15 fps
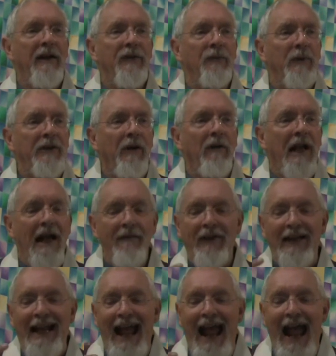is we don't have
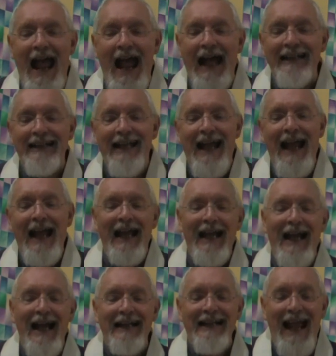an
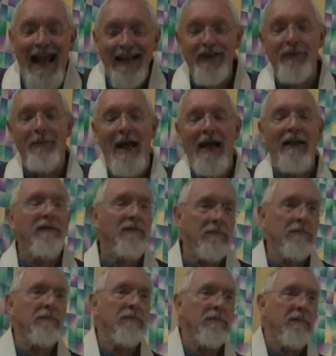Atman,
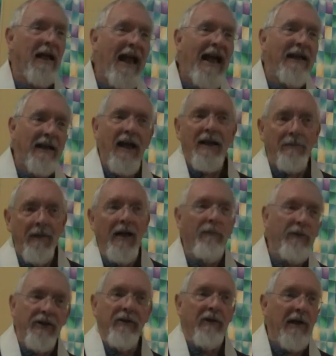
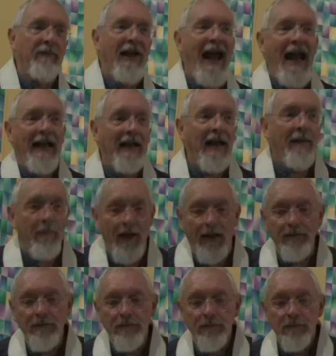we don't have an
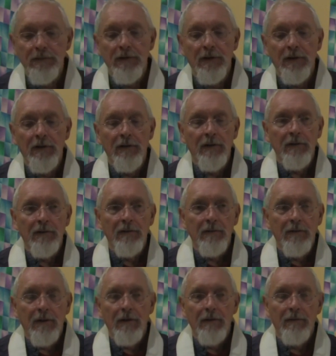Atman.
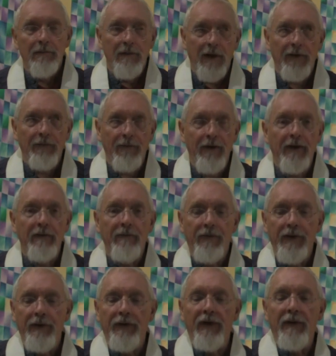That's very
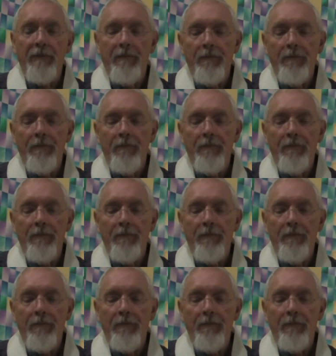confusing.